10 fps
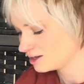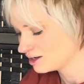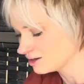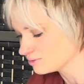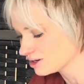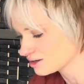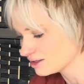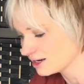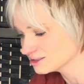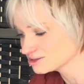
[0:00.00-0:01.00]
And when our
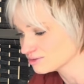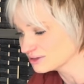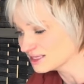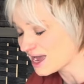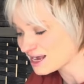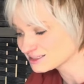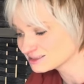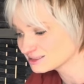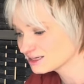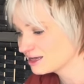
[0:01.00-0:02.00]
clients are
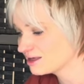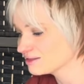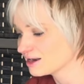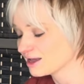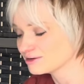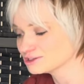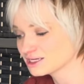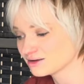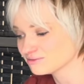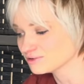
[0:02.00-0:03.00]
relaxed, that energy
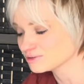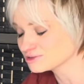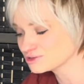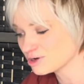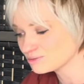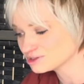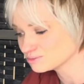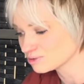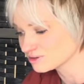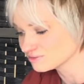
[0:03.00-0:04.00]
can flow so much
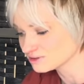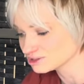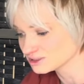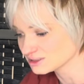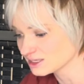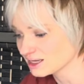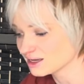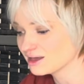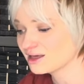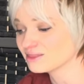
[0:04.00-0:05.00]
more efficiently.
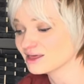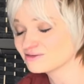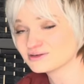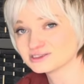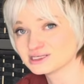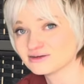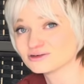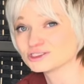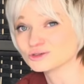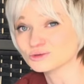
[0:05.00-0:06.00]
They feel safer
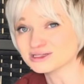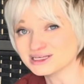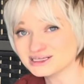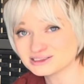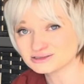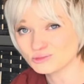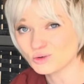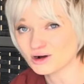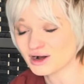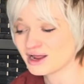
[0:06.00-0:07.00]
to release
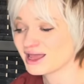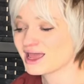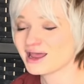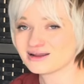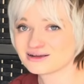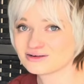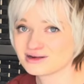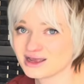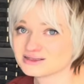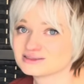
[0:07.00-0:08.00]
more, and it
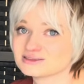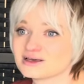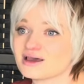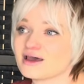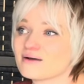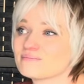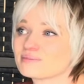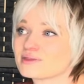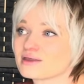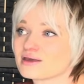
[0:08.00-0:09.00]
creates
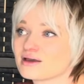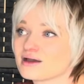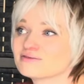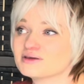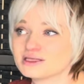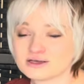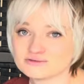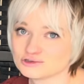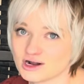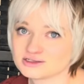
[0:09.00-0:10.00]
a feeling of
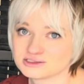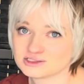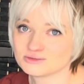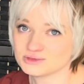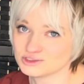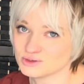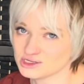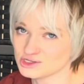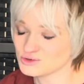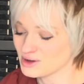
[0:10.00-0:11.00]
trust between
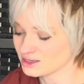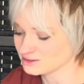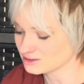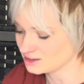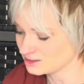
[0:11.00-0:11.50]
you and the client.